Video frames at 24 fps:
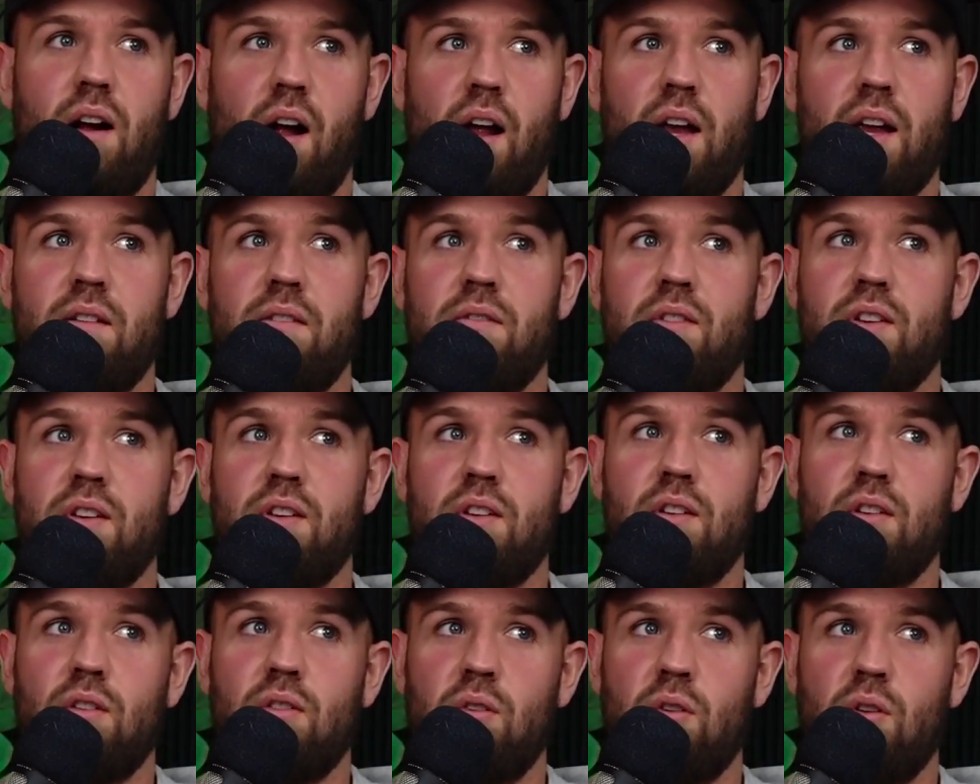
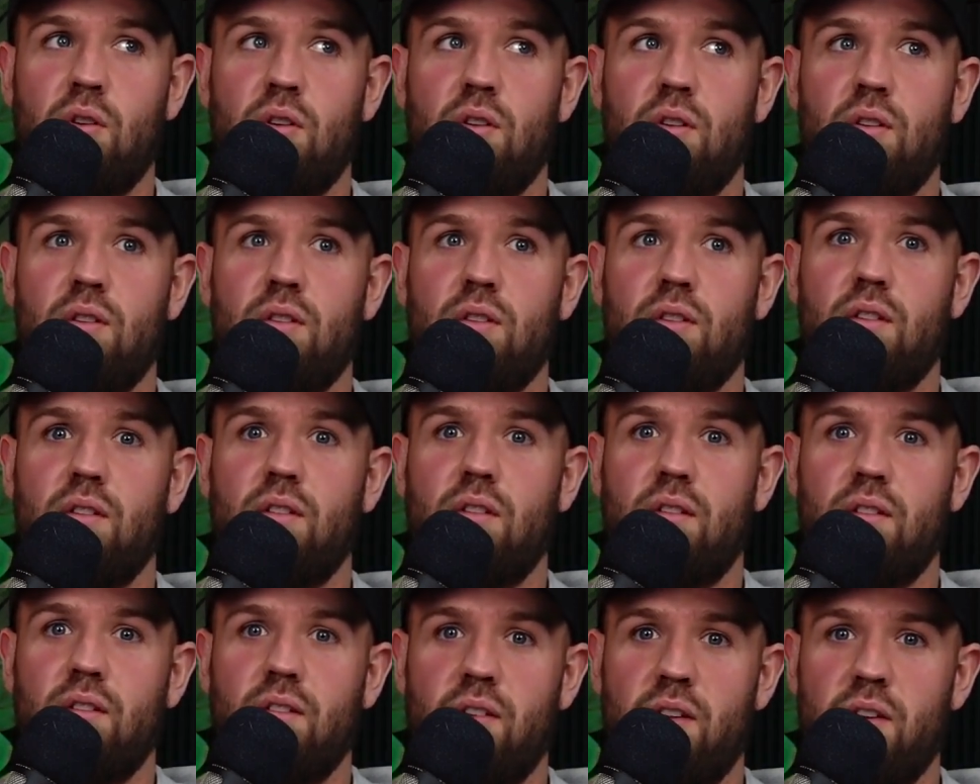even
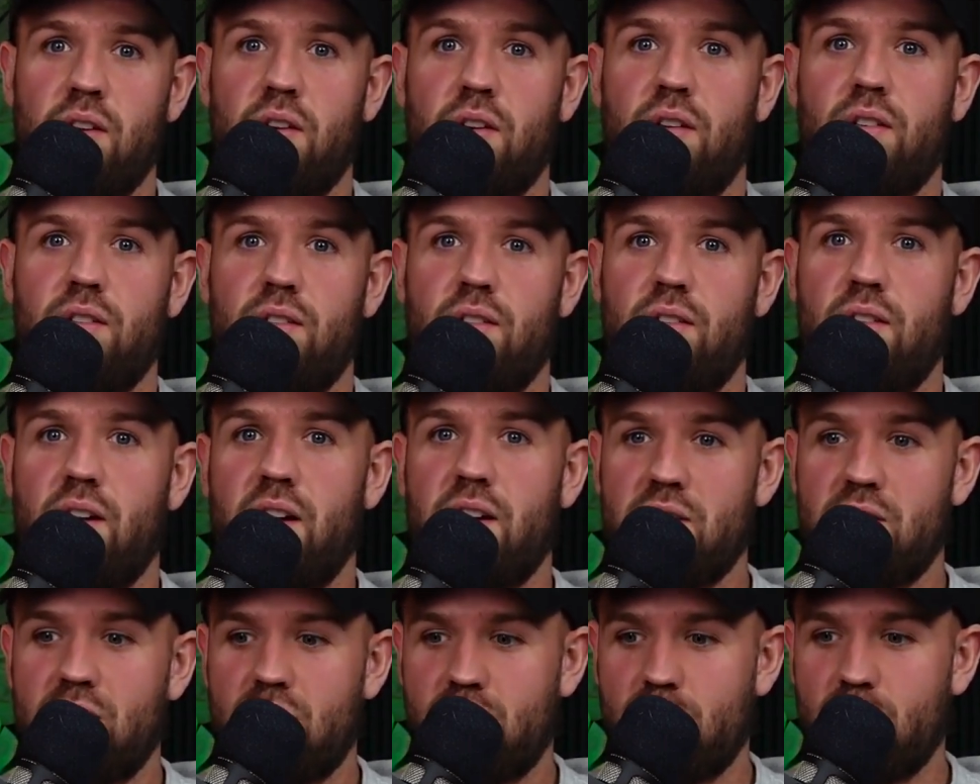the
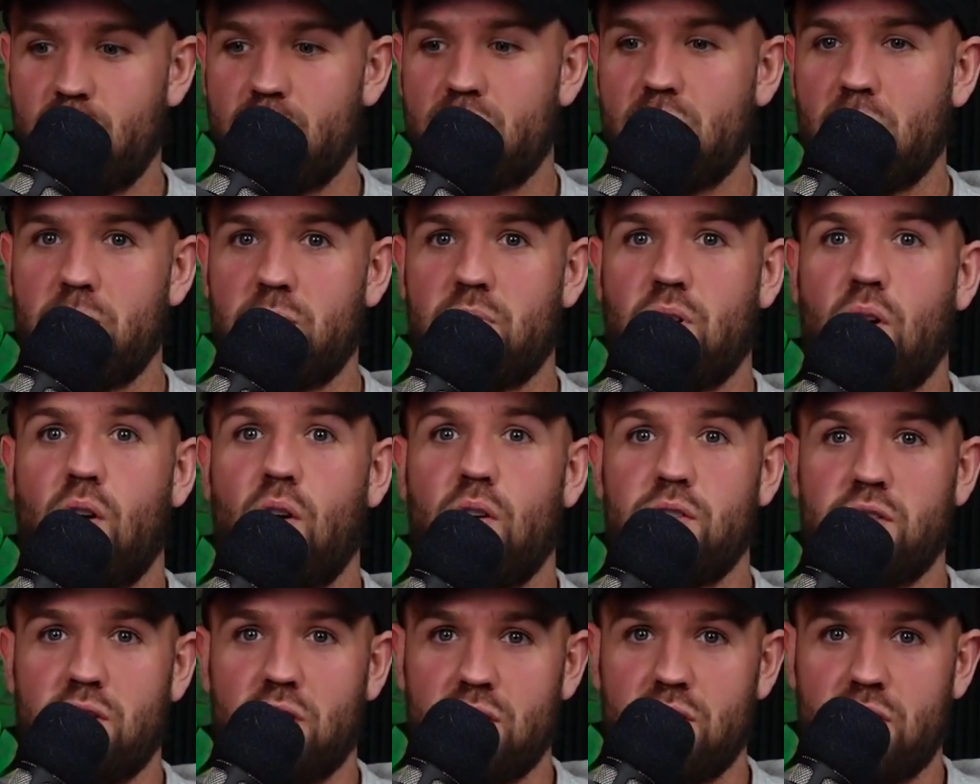it's so
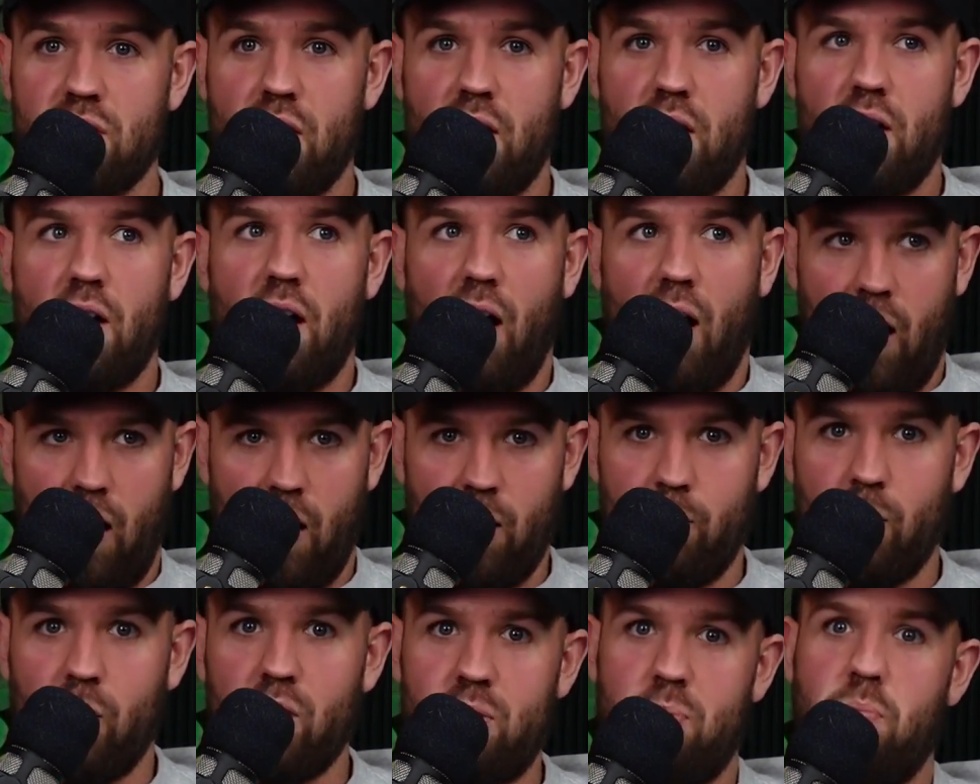subconscious
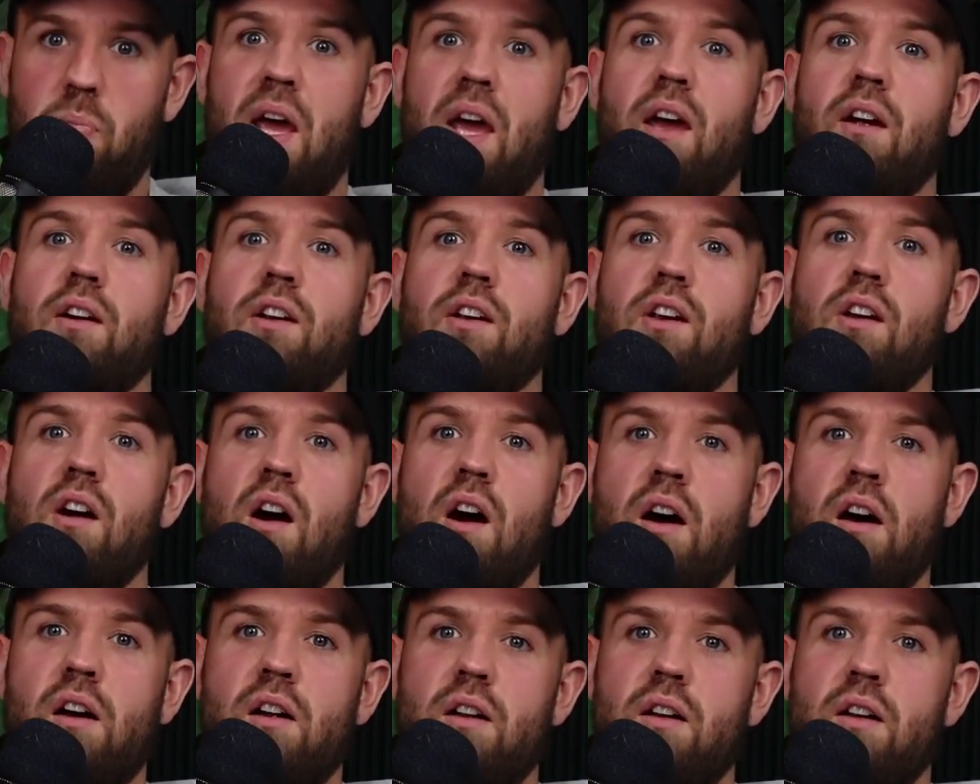how much better you
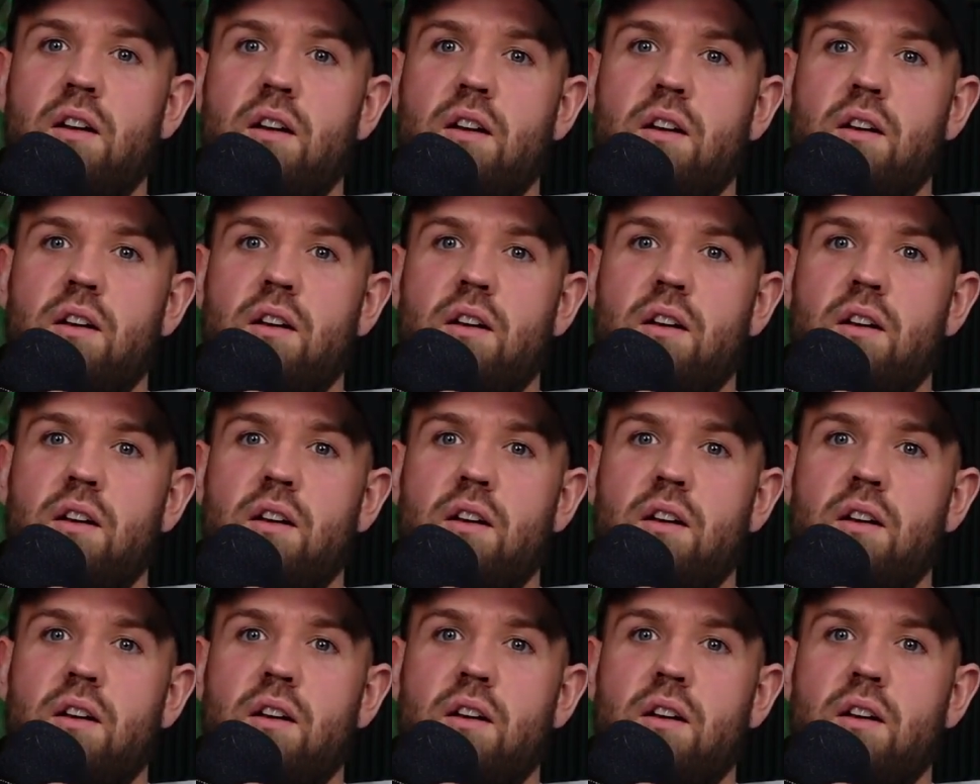are.